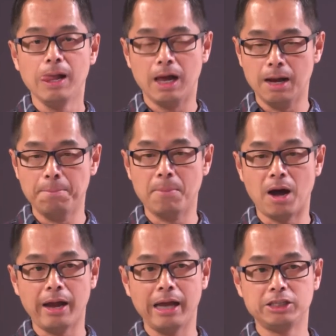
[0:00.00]
um,
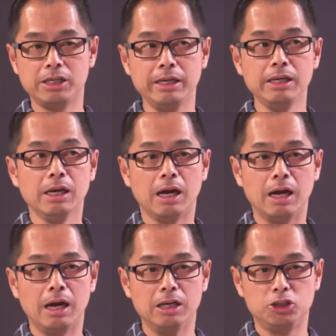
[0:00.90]
I actually
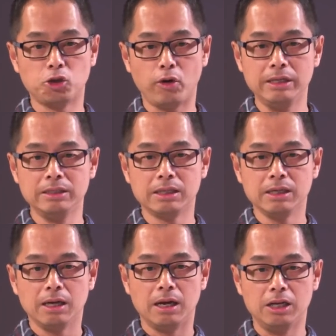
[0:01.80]
uh, joined
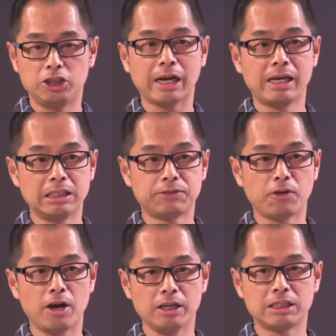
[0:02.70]
uh, Jackie's
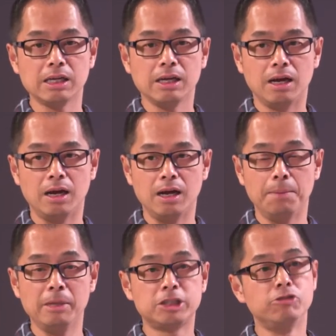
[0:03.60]
first uh,
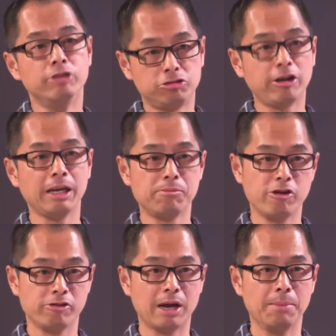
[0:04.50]
missionary training
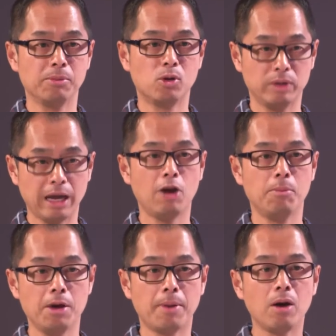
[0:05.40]
program called a Help
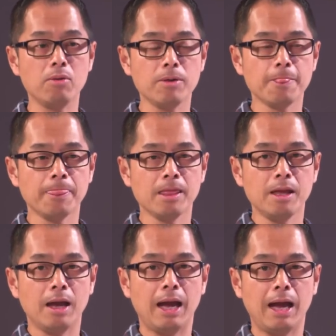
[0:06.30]
Mobile.
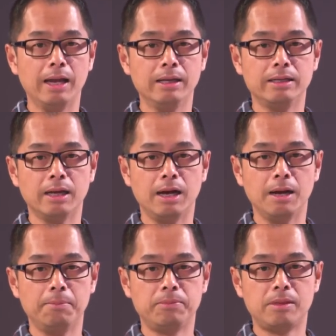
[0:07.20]
And
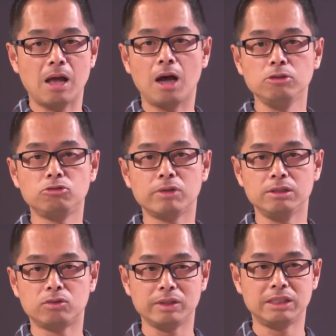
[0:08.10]

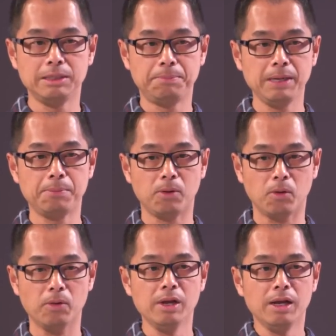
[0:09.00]
120 uh,
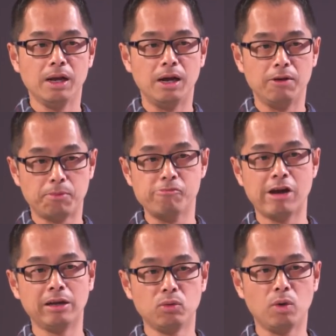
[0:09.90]
people uh, from
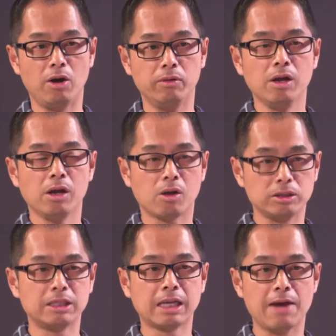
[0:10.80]
around the world got
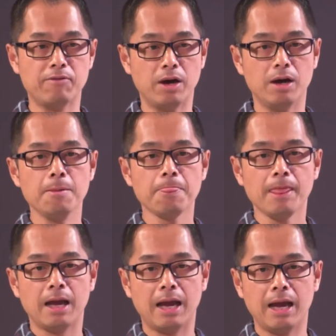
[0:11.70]
together.
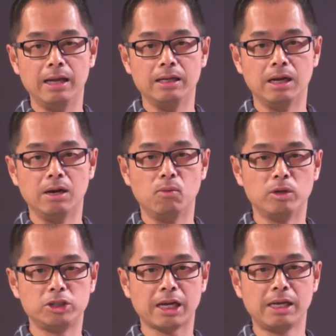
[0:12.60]
And
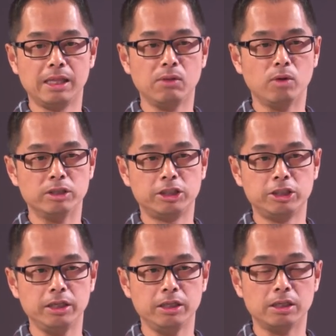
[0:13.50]
what Jackie did was
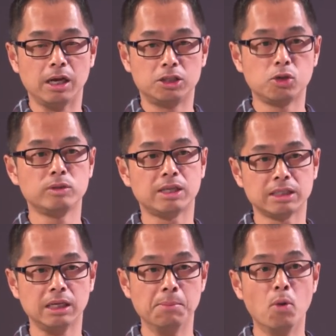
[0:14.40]
she taught us
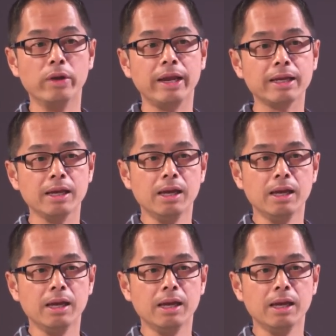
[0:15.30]
in the morning